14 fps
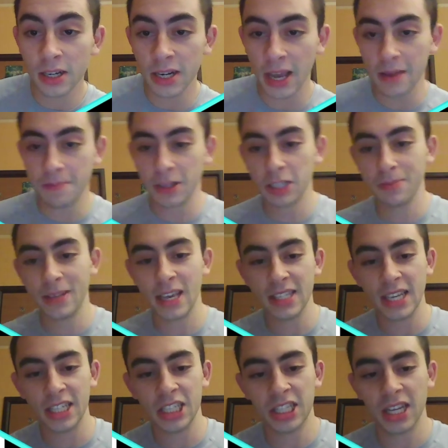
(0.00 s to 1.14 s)
good night. Bishop
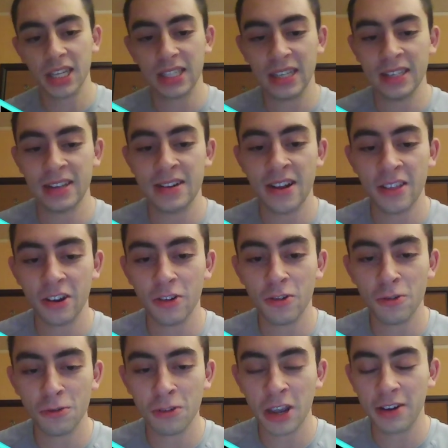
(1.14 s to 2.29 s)
takes h6 is another
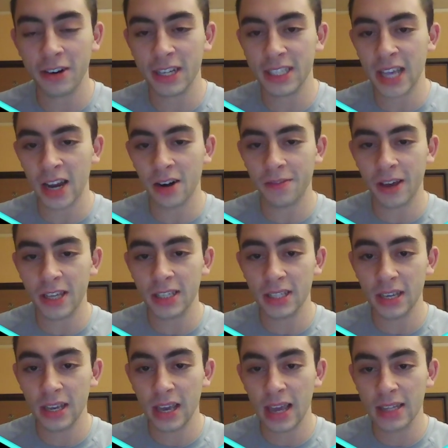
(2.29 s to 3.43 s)
great, great sacrifice.